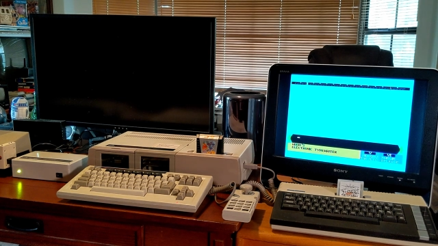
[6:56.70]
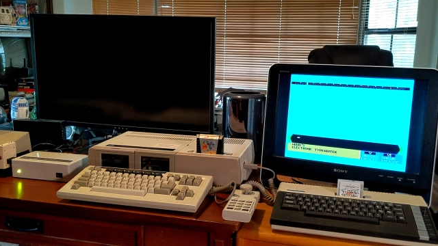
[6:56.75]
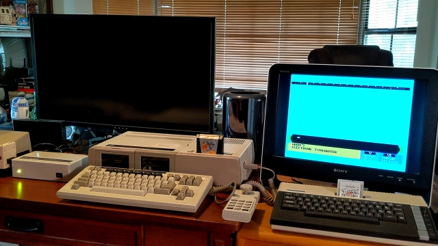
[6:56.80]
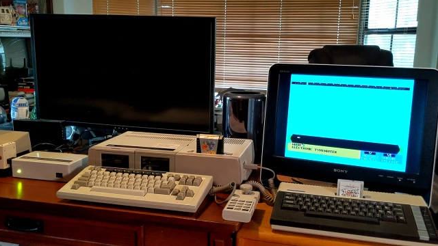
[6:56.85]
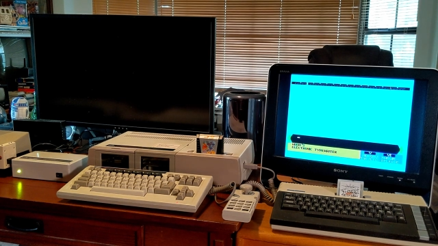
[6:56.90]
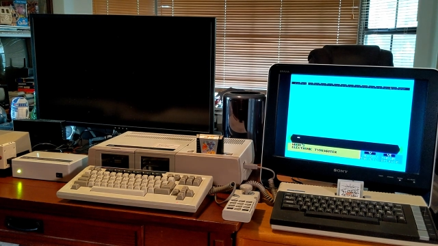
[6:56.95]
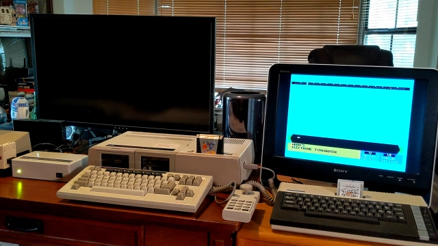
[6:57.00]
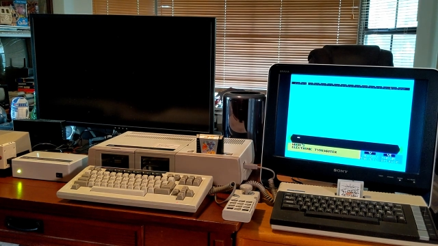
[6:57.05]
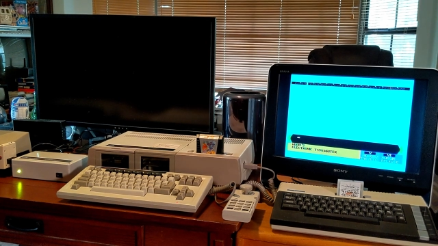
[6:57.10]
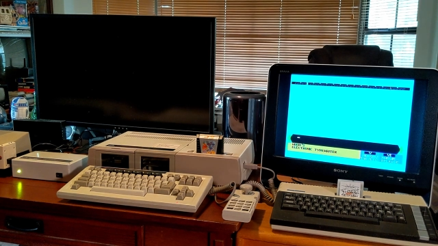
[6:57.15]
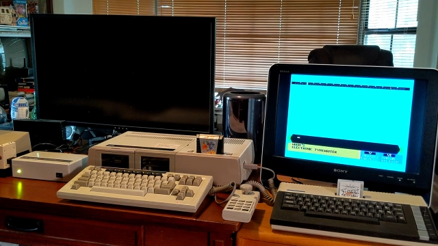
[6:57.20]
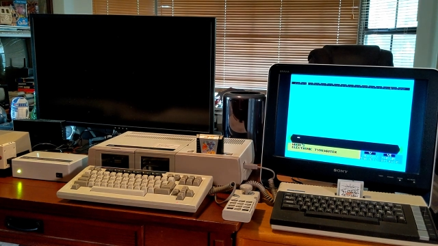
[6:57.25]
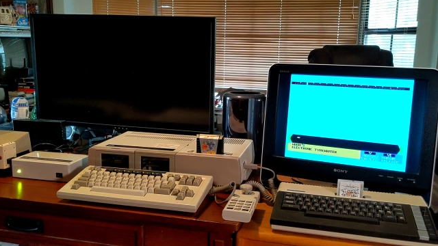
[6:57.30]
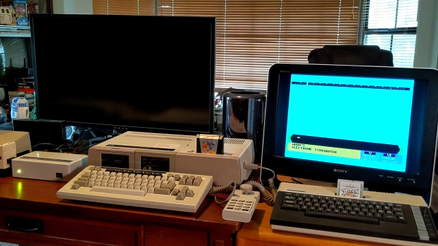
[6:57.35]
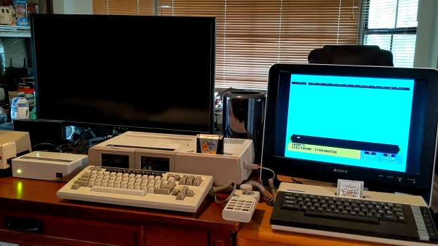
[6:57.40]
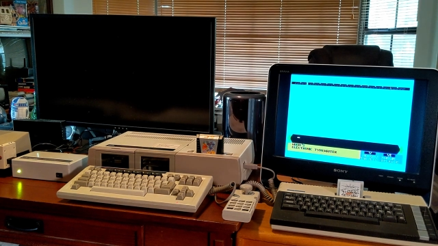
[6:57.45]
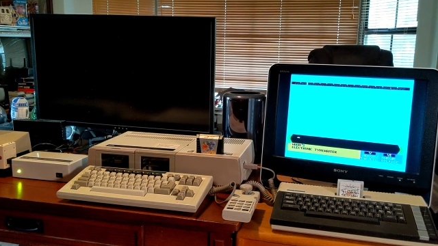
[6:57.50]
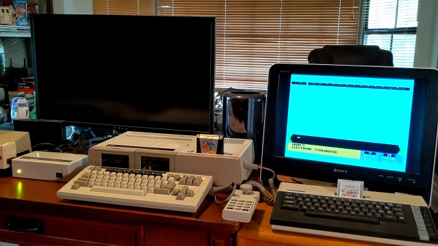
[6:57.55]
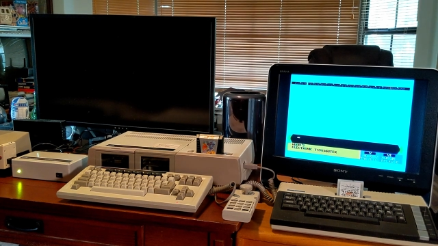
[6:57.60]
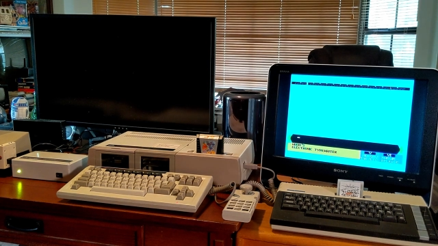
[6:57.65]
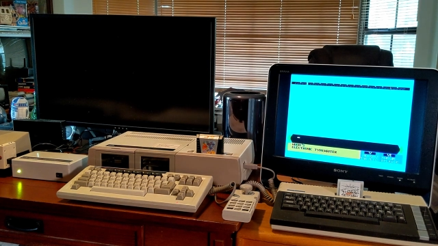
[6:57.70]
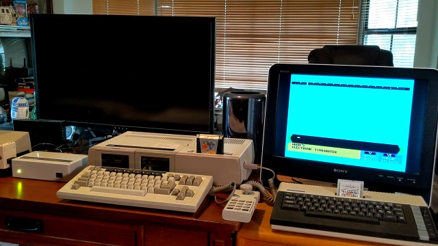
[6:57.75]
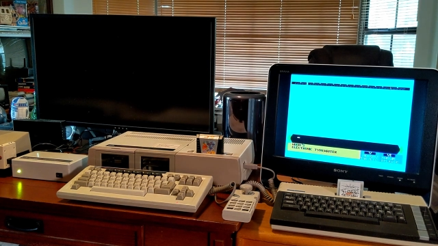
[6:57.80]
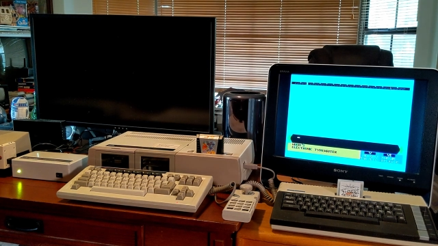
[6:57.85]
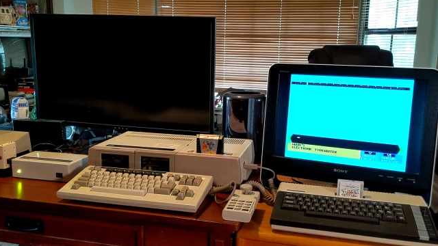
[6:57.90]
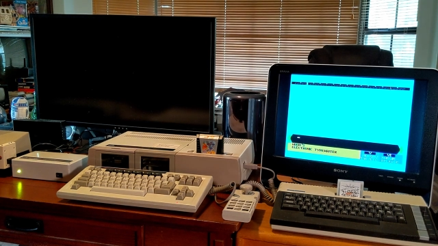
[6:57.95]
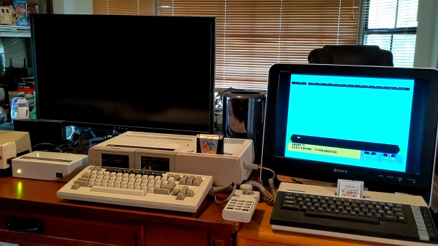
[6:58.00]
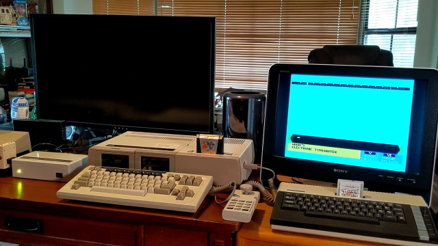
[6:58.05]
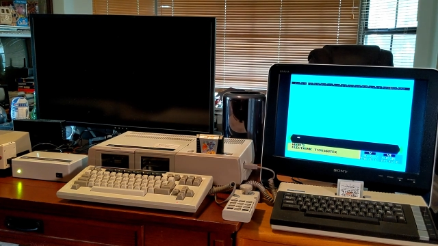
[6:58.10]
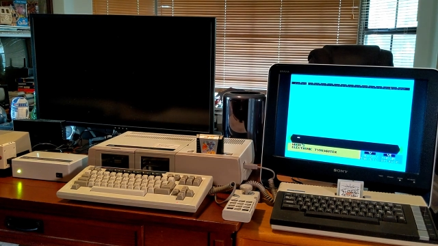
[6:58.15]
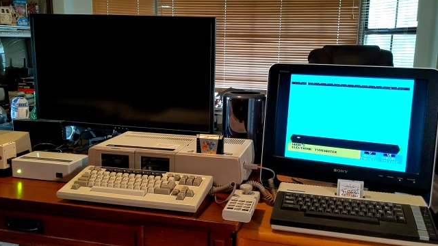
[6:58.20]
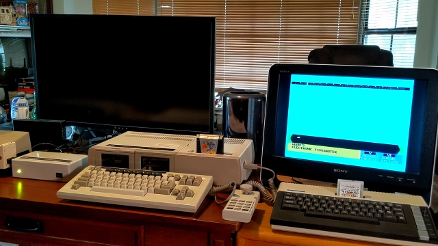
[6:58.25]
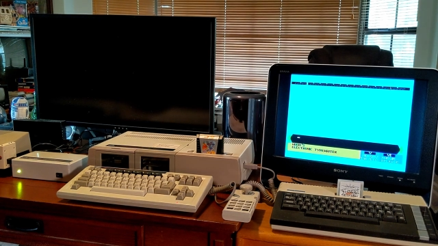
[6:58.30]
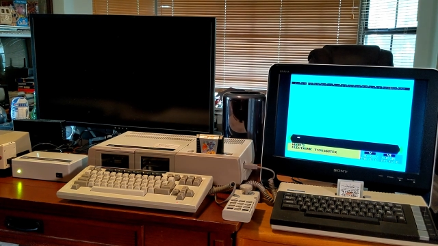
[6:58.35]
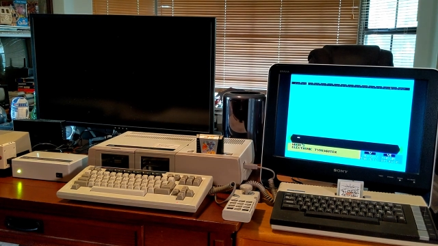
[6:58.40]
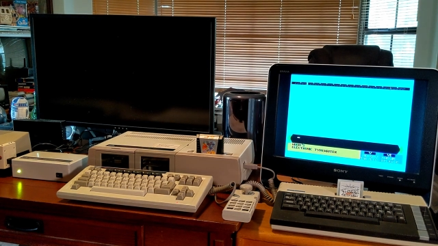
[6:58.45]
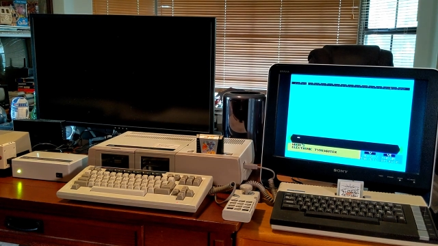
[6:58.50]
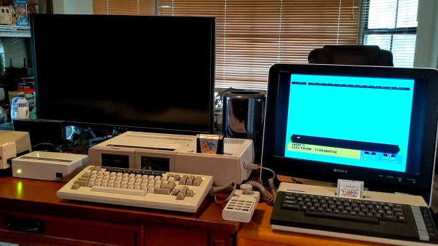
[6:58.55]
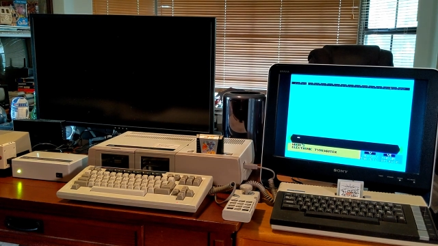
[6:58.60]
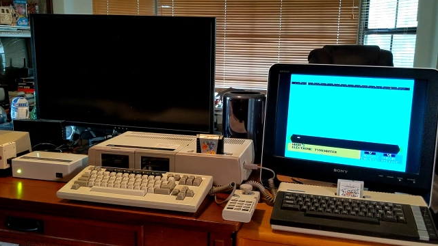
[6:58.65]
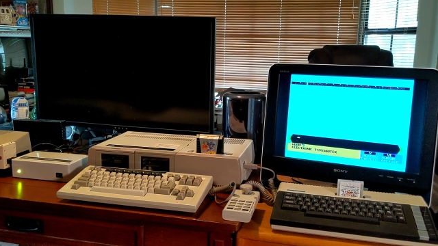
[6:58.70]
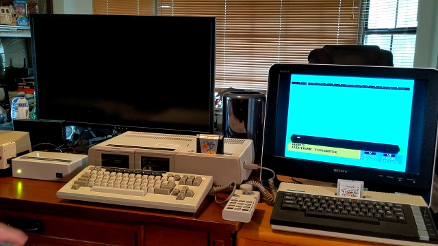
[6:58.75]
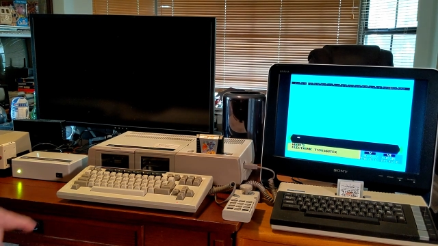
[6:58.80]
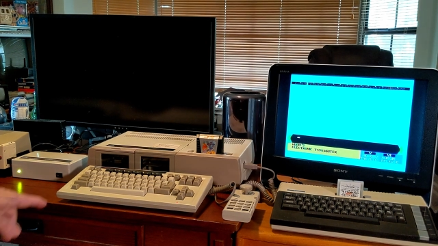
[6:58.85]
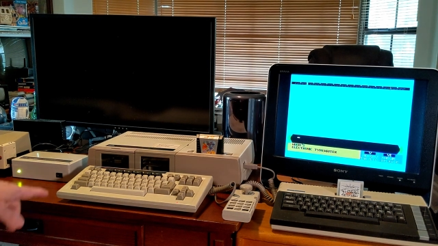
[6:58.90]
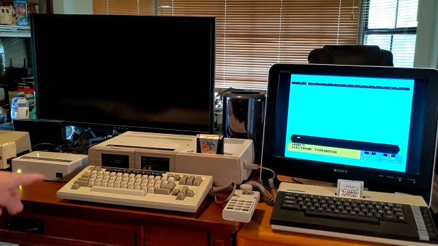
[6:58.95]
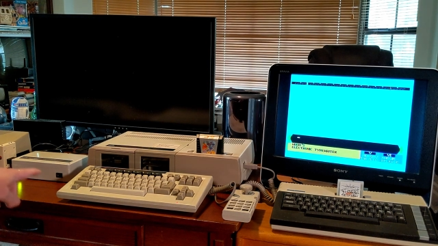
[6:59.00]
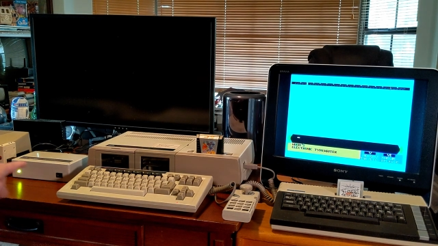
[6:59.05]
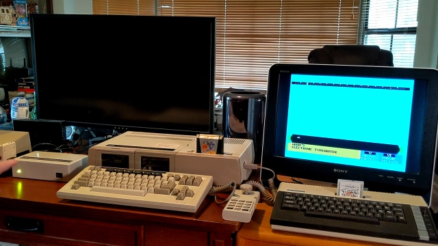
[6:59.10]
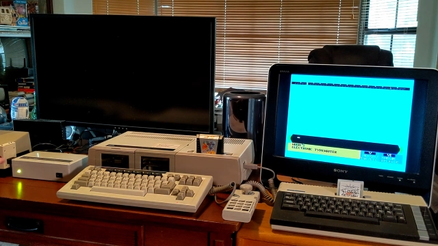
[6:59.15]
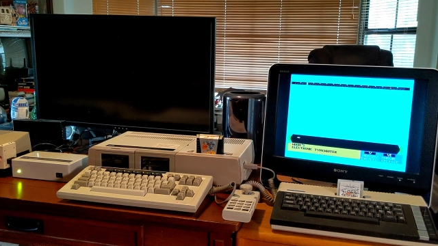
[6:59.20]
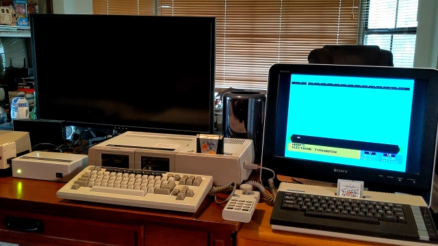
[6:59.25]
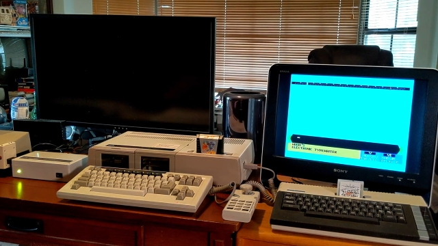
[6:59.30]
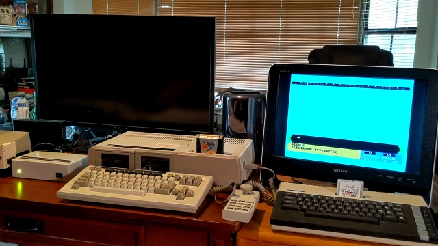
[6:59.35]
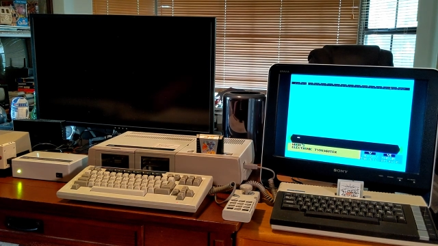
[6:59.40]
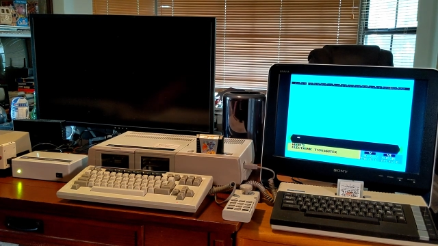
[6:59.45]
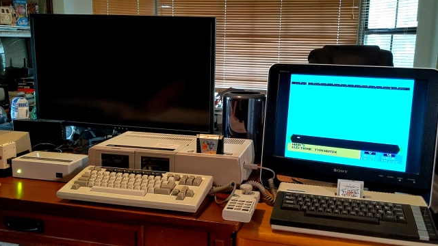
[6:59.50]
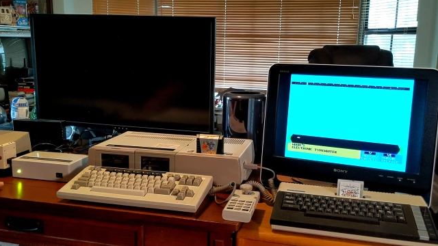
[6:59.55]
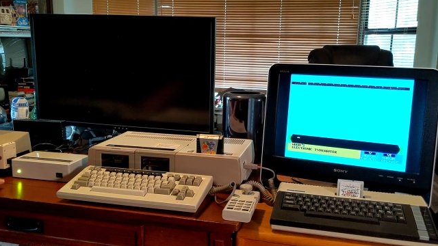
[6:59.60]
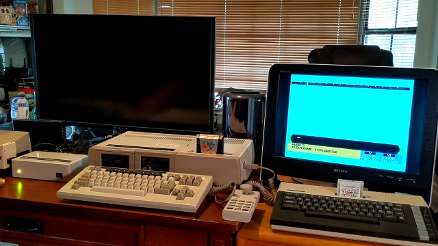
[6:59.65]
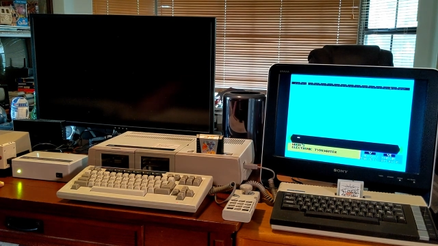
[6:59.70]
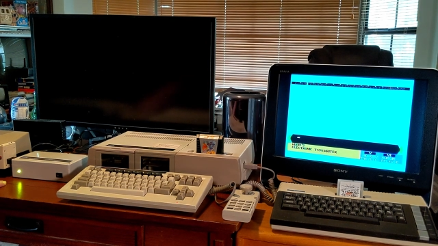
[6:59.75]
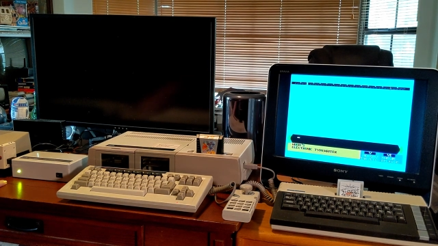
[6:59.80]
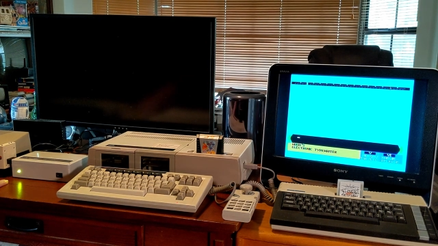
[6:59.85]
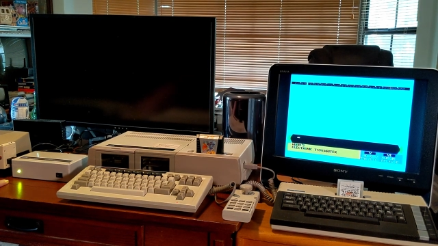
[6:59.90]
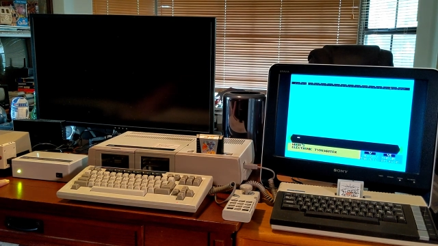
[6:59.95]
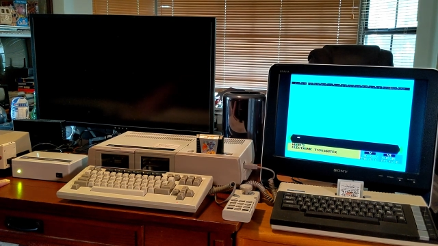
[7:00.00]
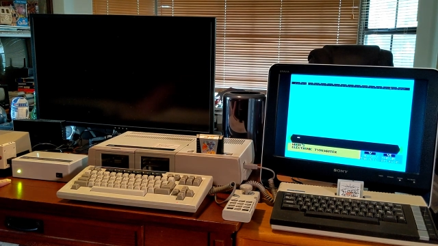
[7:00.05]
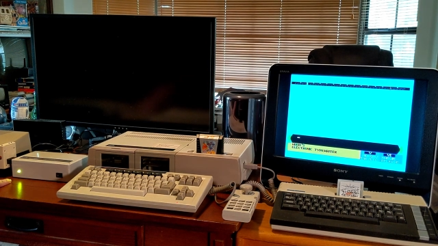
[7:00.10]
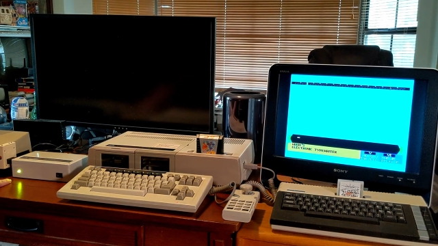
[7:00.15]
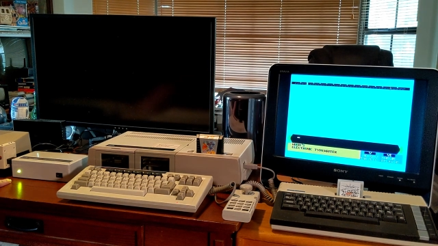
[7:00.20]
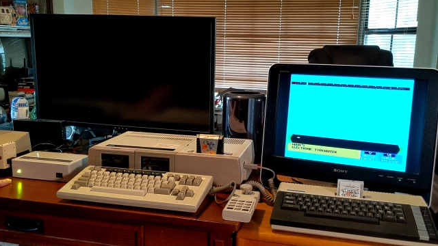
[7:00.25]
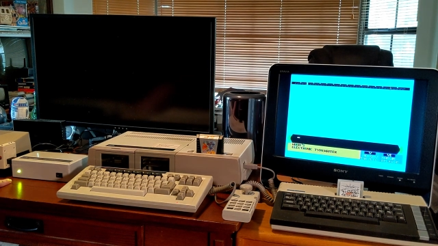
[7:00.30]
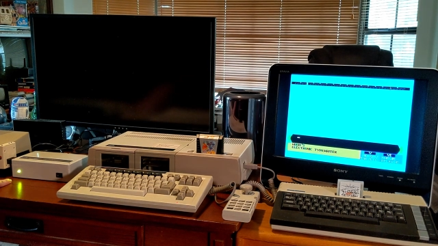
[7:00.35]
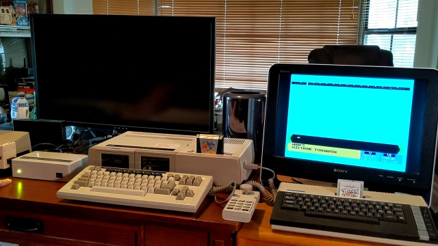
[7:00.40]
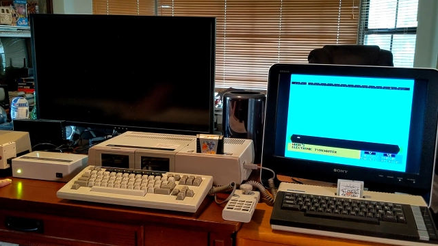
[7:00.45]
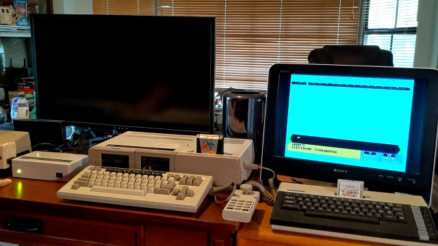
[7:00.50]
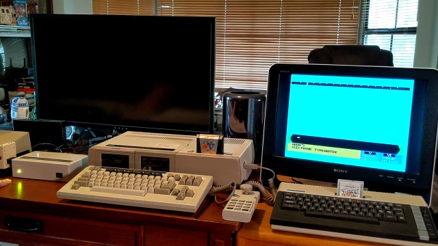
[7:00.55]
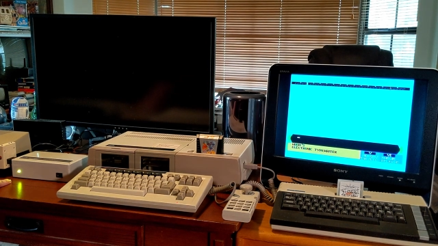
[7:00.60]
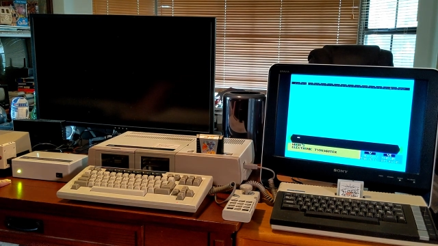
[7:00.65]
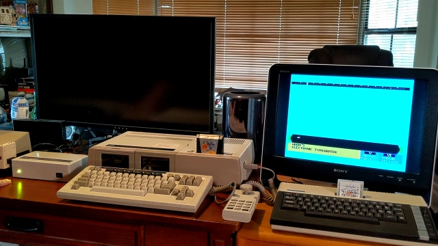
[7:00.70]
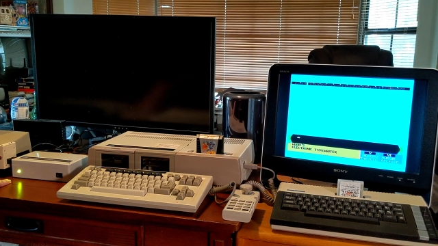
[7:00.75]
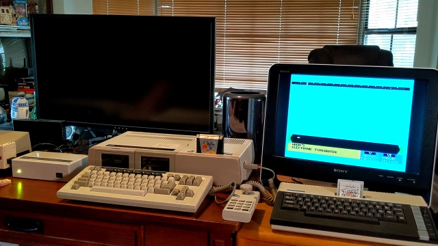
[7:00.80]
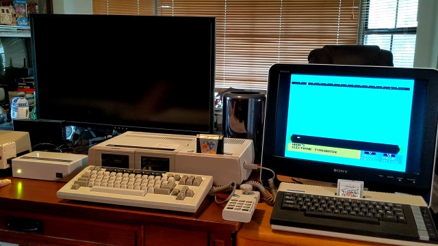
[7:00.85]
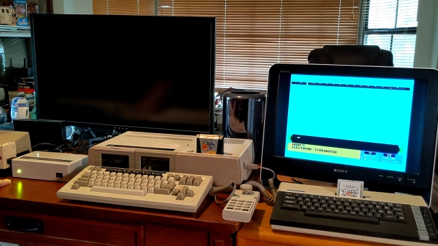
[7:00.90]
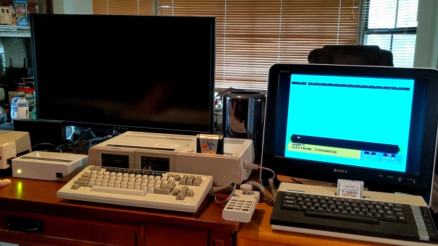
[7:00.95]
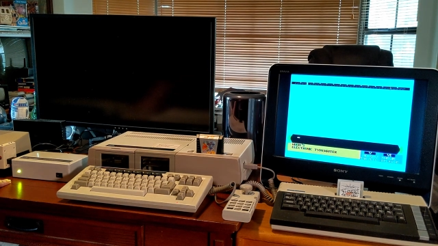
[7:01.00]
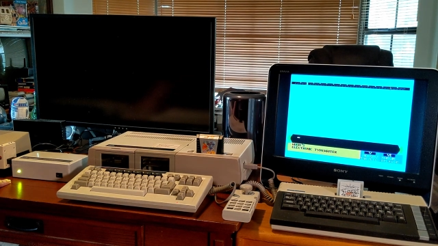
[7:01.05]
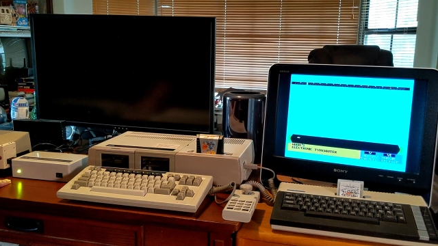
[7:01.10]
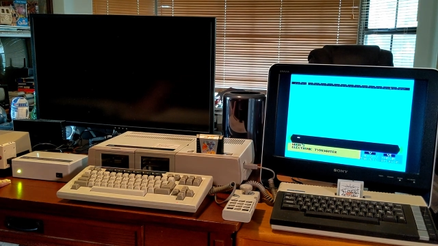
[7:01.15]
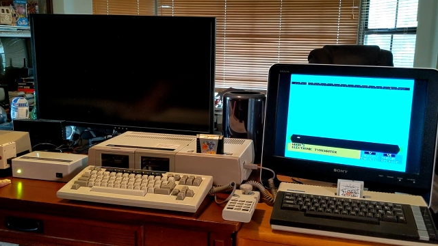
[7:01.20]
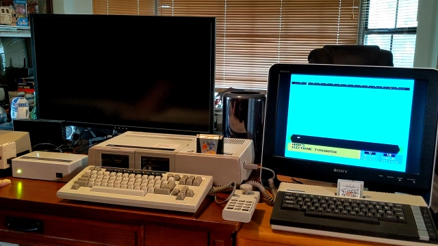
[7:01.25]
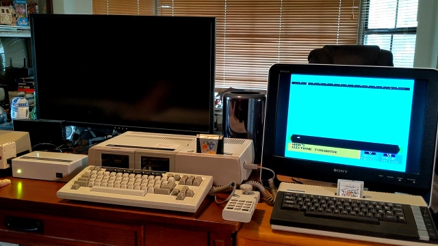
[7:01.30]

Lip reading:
[unreadable: no face in view]